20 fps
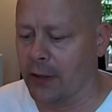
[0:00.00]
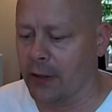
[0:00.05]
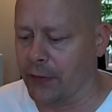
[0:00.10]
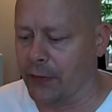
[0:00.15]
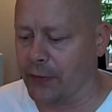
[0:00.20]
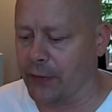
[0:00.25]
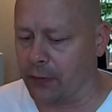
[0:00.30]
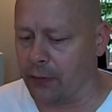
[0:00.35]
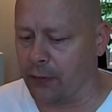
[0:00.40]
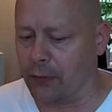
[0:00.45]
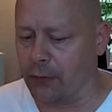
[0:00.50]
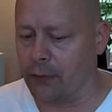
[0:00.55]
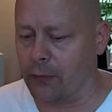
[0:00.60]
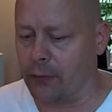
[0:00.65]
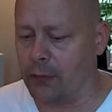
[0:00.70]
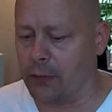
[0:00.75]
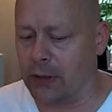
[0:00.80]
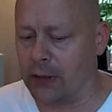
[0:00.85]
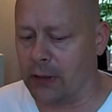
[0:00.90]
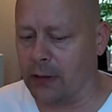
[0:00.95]

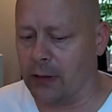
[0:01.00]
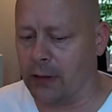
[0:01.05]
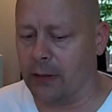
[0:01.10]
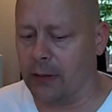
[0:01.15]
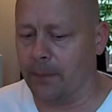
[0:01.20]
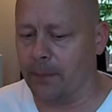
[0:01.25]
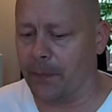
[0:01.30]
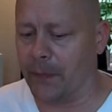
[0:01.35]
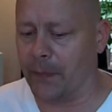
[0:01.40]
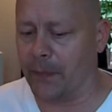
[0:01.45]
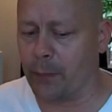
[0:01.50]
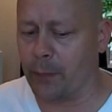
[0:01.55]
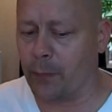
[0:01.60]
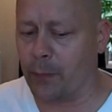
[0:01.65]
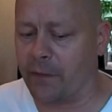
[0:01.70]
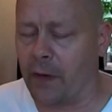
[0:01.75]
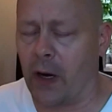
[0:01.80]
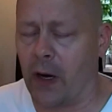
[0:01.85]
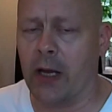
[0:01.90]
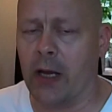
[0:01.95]
So
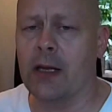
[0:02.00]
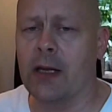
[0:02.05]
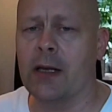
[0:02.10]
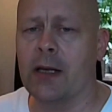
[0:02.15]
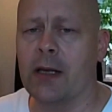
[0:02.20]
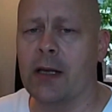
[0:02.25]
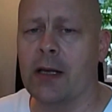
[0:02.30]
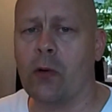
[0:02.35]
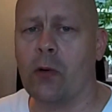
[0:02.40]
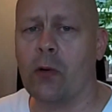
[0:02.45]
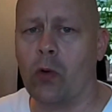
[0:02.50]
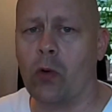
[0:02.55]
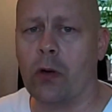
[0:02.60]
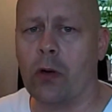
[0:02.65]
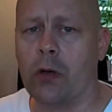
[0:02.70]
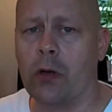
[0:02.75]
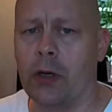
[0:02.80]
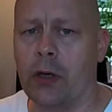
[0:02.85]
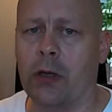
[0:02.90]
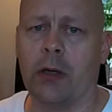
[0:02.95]
finding
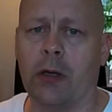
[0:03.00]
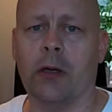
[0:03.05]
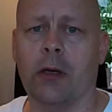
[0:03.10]
someone